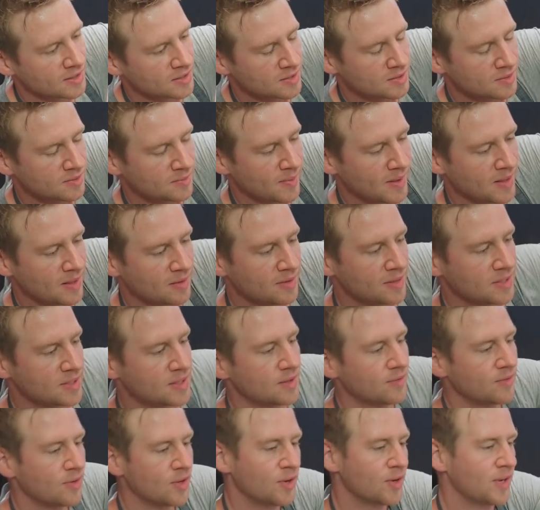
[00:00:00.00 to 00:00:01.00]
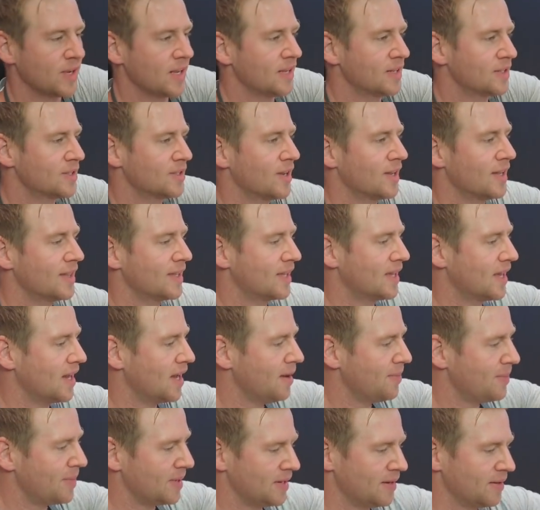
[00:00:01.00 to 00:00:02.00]
I'd spend the rest of the vlog inside the
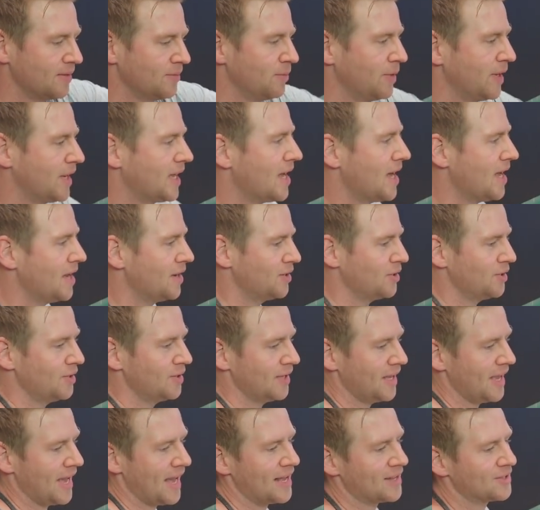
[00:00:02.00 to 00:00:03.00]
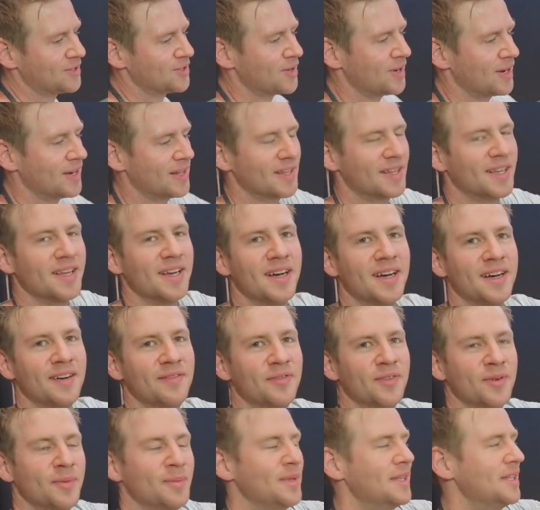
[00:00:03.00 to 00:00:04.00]
car, but we can't do that outside of the car
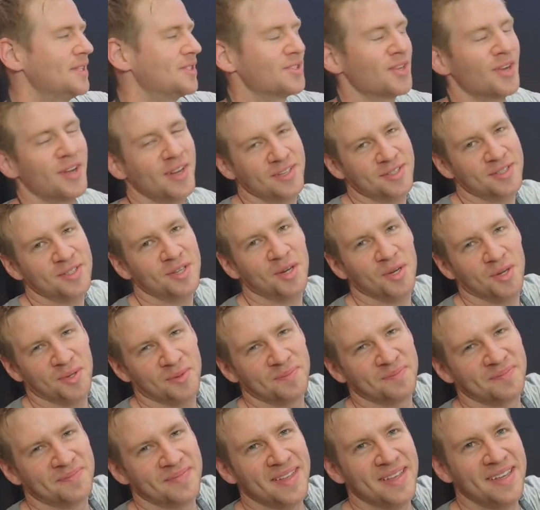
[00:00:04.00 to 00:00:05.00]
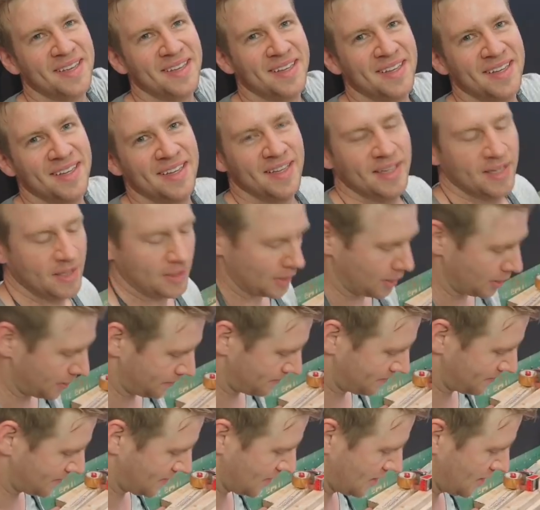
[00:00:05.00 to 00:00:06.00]
from the inside, so. You know.
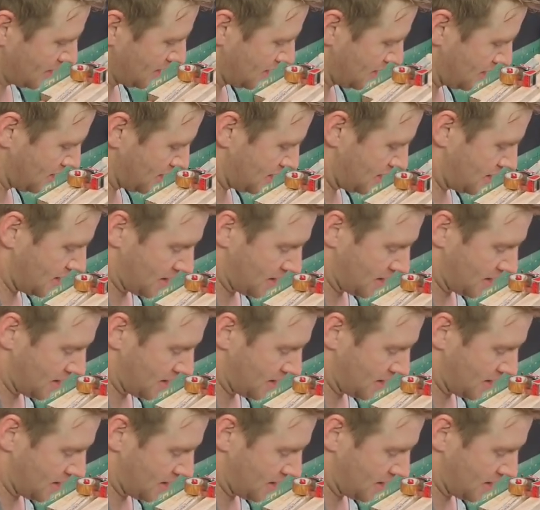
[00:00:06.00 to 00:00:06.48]
Makes sense.